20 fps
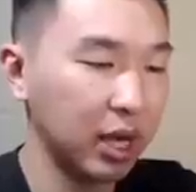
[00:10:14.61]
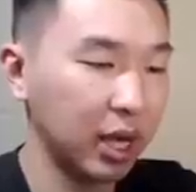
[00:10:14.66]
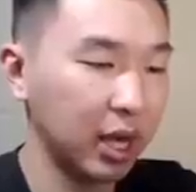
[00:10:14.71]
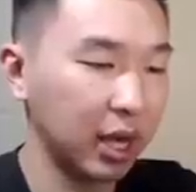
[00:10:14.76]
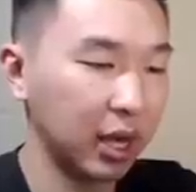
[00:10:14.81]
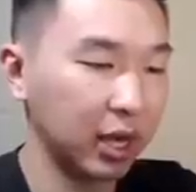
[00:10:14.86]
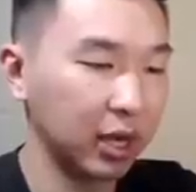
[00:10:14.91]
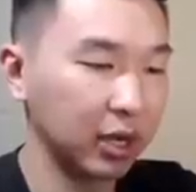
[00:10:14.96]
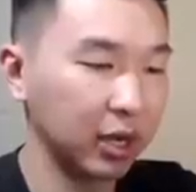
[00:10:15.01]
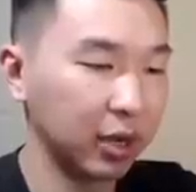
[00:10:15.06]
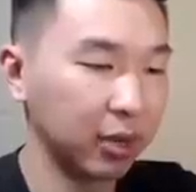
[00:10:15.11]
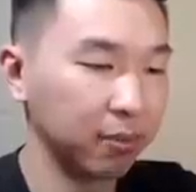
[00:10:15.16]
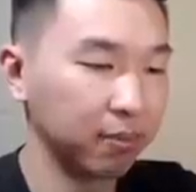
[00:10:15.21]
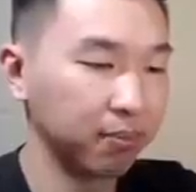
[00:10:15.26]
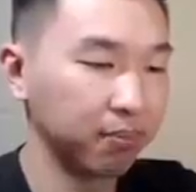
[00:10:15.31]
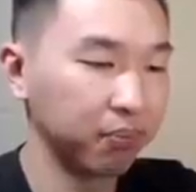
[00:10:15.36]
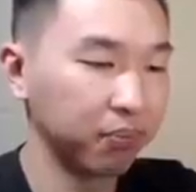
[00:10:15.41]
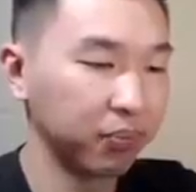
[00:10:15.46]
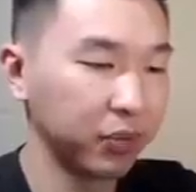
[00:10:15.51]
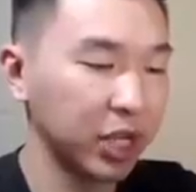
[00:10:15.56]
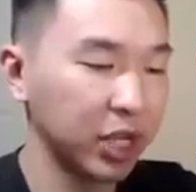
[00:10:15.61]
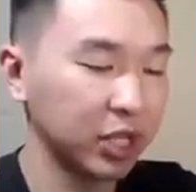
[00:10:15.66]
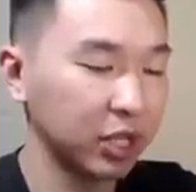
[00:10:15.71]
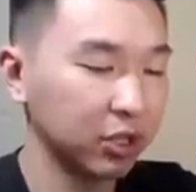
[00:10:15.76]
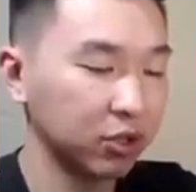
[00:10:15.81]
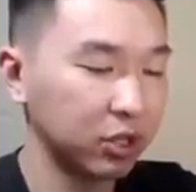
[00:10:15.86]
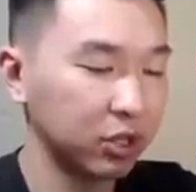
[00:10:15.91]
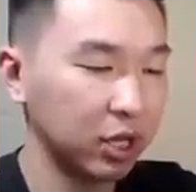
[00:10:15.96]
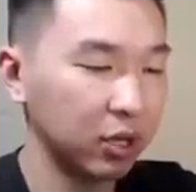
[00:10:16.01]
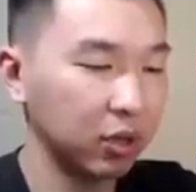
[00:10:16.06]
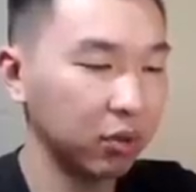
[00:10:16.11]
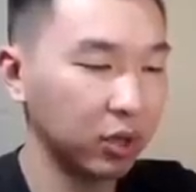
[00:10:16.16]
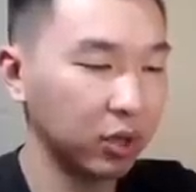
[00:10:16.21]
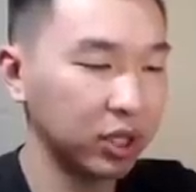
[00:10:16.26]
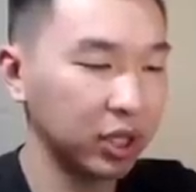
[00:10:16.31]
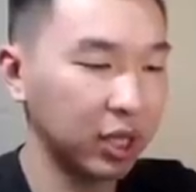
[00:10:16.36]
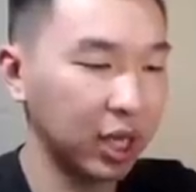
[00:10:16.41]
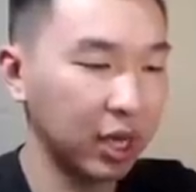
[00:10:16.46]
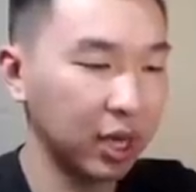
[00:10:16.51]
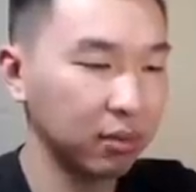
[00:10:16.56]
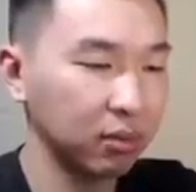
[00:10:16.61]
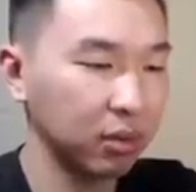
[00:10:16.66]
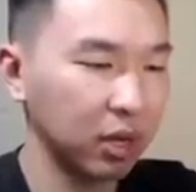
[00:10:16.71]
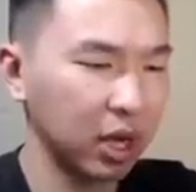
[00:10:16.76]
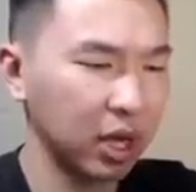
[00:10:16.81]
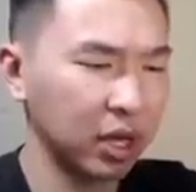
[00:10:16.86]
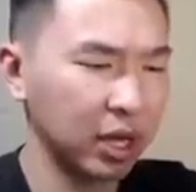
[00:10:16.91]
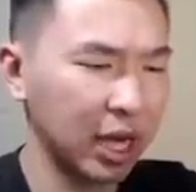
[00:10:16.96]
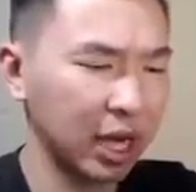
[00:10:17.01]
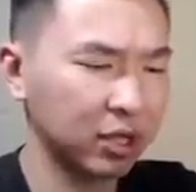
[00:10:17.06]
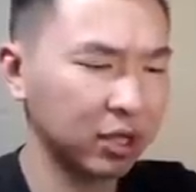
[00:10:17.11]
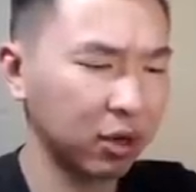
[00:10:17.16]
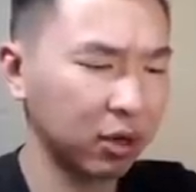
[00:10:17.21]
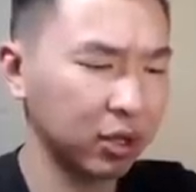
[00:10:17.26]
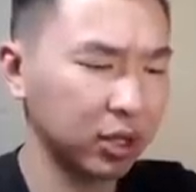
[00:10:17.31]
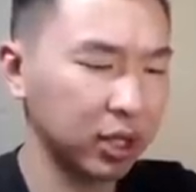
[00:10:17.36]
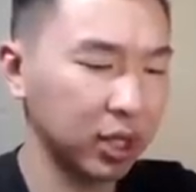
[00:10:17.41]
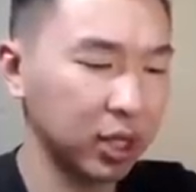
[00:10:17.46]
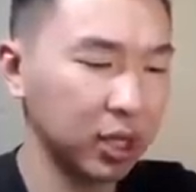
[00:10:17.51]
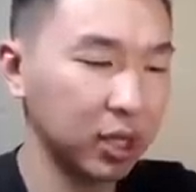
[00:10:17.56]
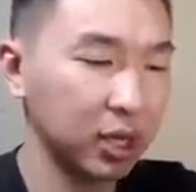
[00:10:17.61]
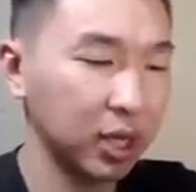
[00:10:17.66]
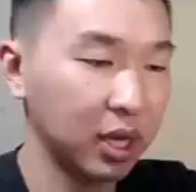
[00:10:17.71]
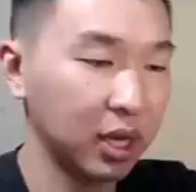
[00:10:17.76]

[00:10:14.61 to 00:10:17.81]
And it's an interesting one to get, an XRC.